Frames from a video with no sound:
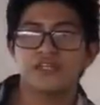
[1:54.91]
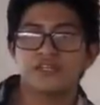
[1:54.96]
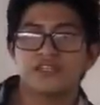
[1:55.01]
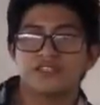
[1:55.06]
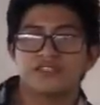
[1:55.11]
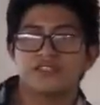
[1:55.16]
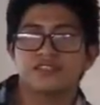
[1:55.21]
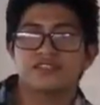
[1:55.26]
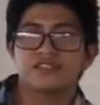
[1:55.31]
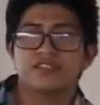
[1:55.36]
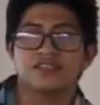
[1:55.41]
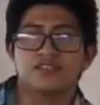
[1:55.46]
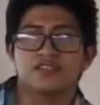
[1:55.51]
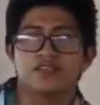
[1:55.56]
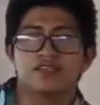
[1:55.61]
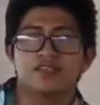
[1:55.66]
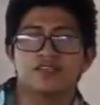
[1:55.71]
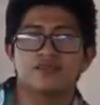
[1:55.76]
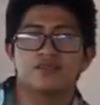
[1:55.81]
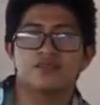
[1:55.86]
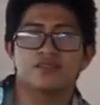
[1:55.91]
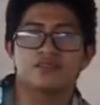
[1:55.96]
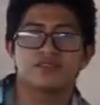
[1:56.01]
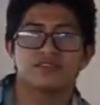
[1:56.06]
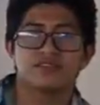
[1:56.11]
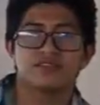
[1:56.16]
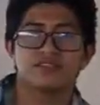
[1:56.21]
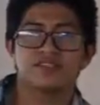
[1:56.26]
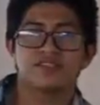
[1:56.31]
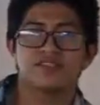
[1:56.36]
a certain time
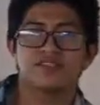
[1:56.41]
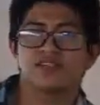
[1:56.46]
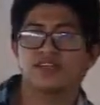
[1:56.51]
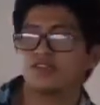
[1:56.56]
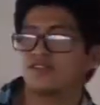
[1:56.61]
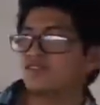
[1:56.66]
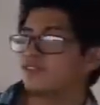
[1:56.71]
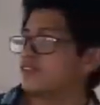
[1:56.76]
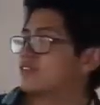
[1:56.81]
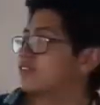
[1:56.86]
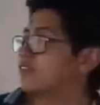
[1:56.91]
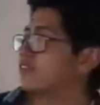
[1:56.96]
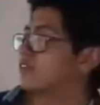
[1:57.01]
t after